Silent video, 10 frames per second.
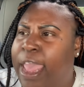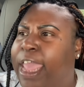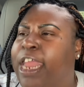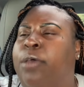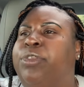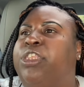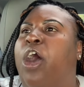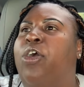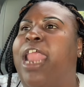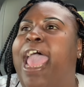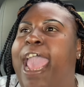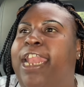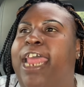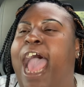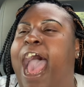And I'm so
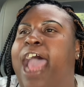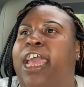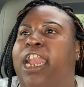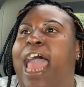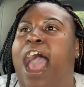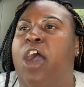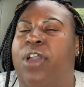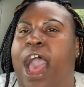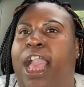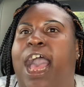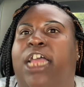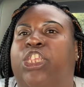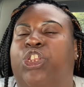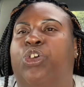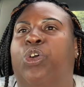glad that I allowed God
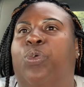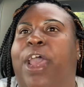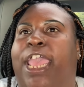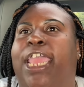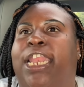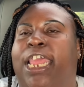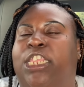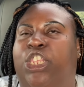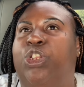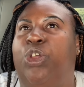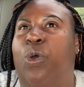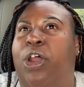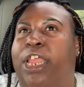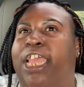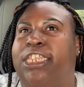to do what he needed to do
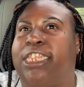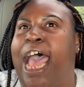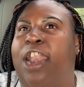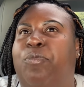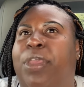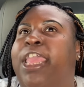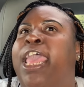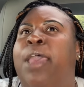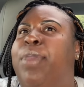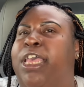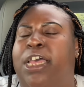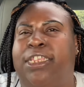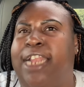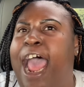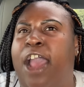on the inside of me,
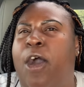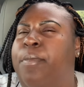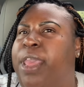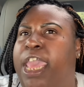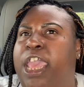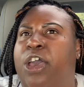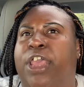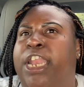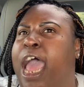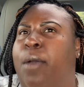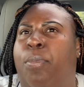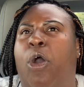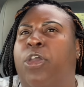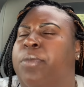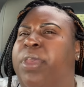because now I'm healed and not
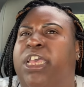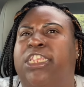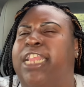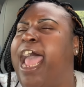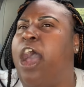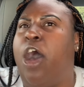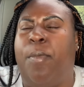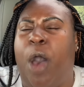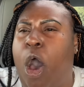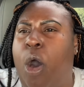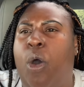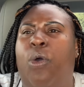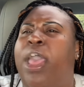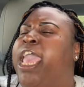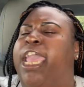broken, because now I'm
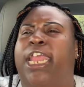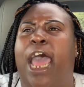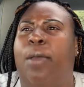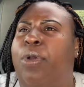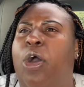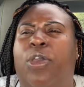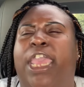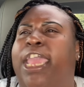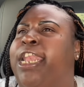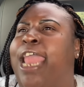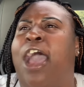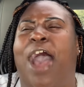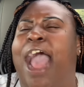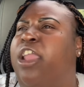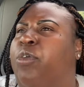whole and not broken. And now
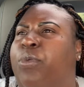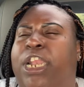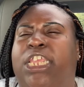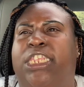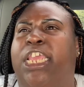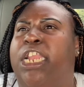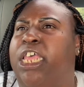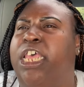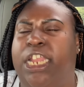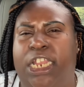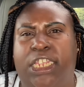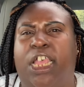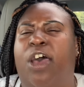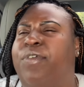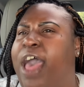I can really see the goodness
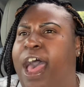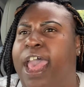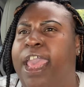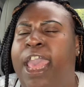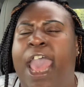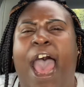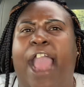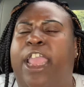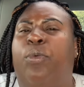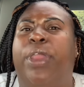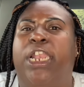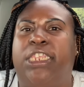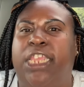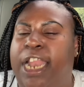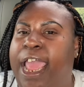of God. I can really
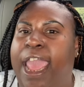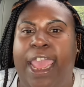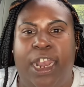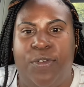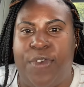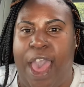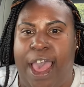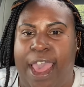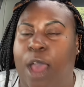see the hand of God.